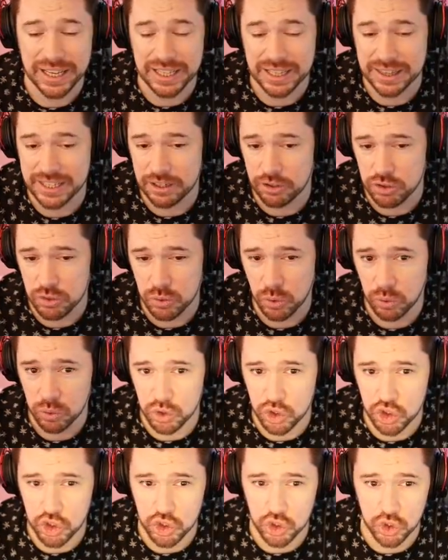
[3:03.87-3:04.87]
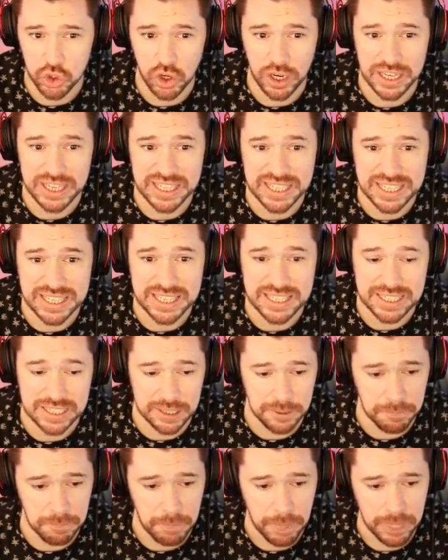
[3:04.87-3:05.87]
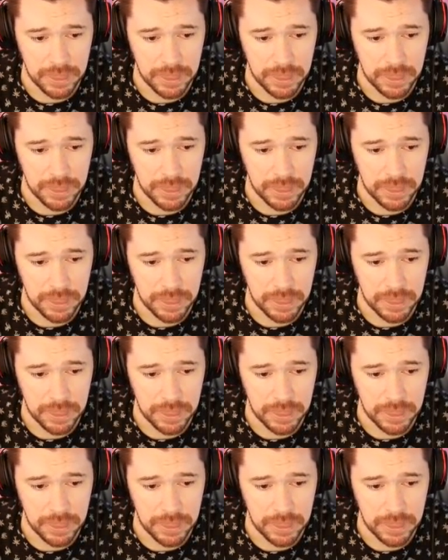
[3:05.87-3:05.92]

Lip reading: in there as well, should I need him.